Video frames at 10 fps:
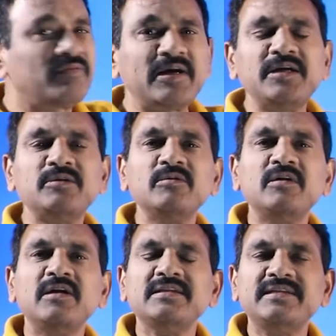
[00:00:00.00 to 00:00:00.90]
what I do,
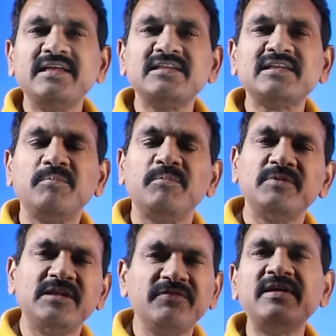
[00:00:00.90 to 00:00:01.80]
there is some
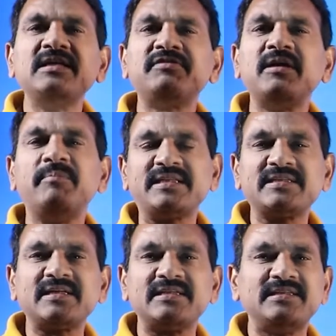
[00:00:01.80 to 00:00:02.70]
different, different
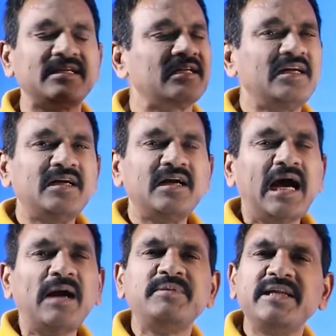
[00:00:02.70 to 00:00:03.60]
methods are there.
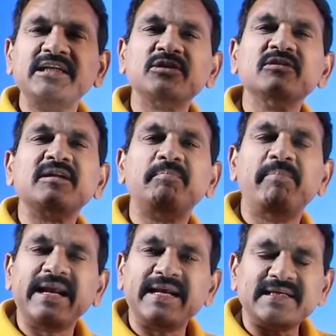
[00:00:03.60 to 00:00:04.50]
I'm teaching you the
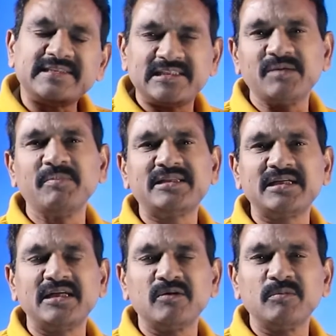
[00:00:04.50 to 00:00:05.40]
basic
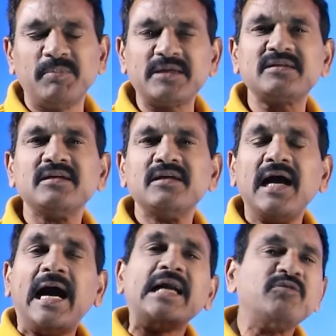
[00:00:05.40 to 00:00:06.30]
method now, but
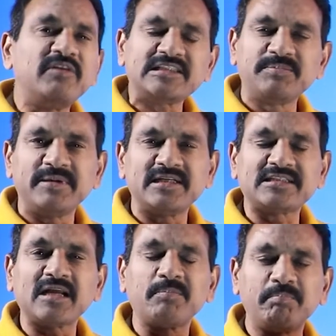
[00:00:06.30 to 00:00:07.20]
advanced methods
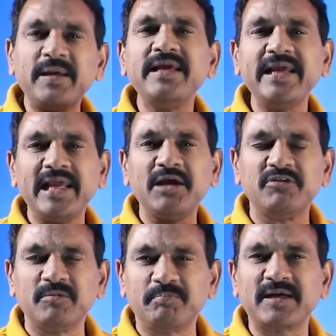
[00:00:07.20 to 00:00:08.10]
like
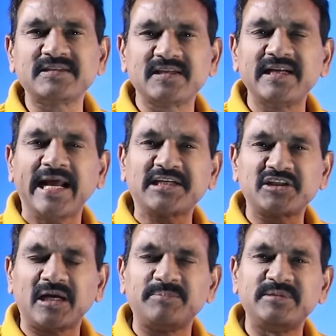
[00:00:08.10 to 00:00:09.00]
PAO, person,
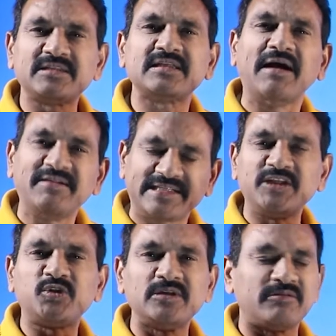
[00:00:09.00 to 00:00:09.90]
action, objects, I will
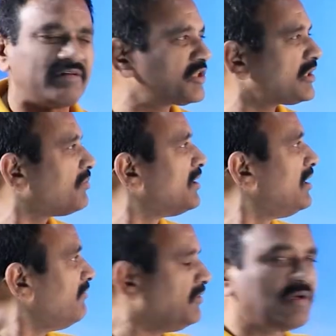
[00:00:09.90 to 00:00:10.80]
teach you in the workshop
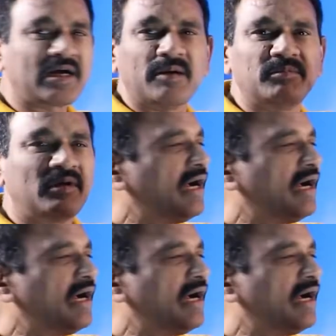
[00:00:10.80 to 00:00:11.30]
when you come